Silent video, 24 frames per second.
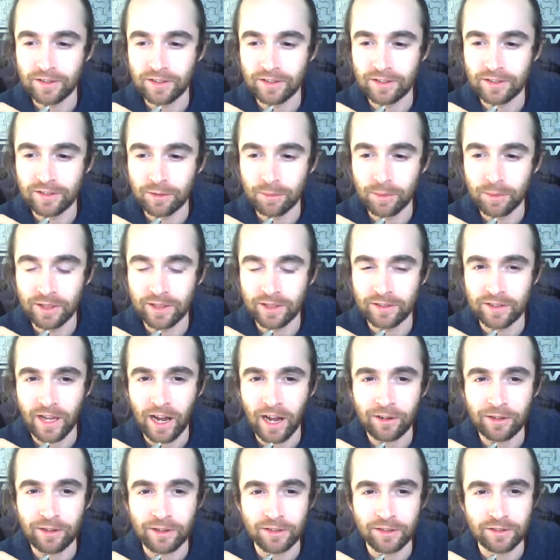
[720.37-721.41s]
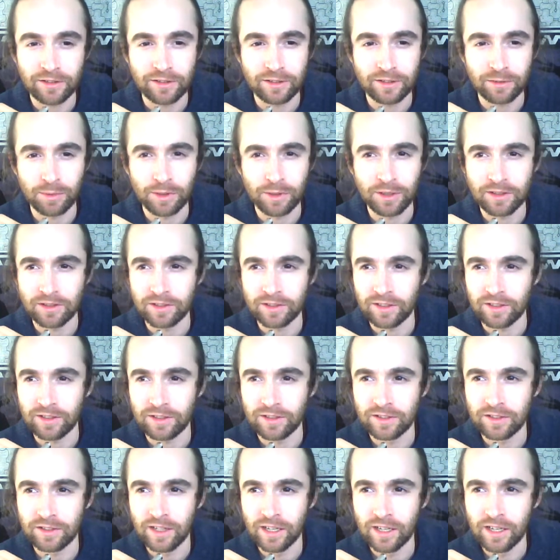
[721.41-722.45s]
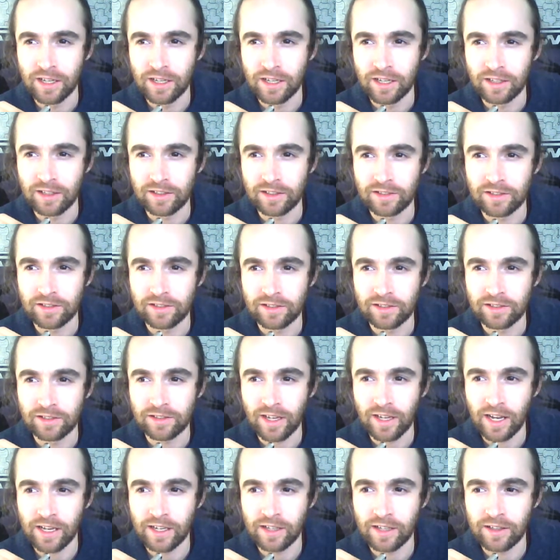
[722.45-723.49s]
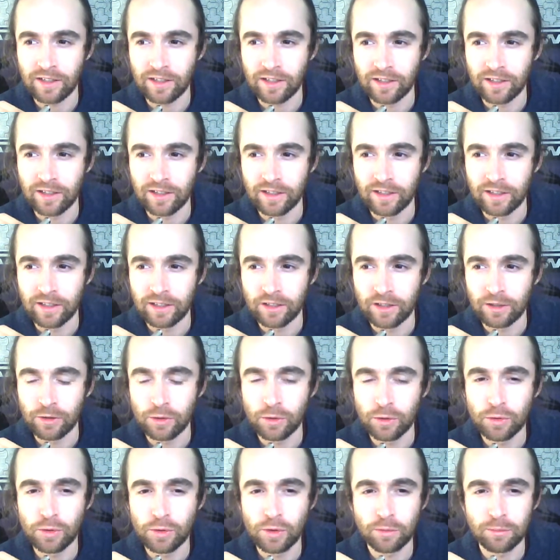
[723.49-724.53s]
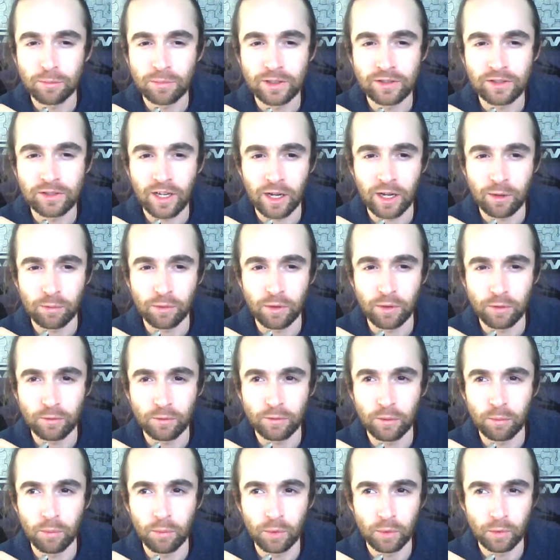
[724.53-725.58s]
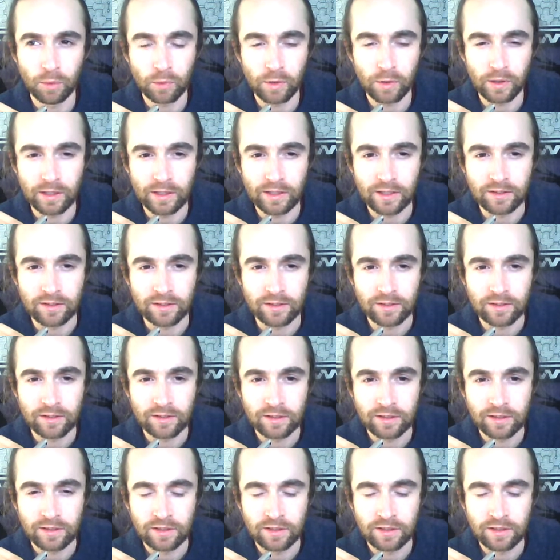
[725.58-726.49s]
is the biggest arrogance, because it's to say that you can be separate from all that is.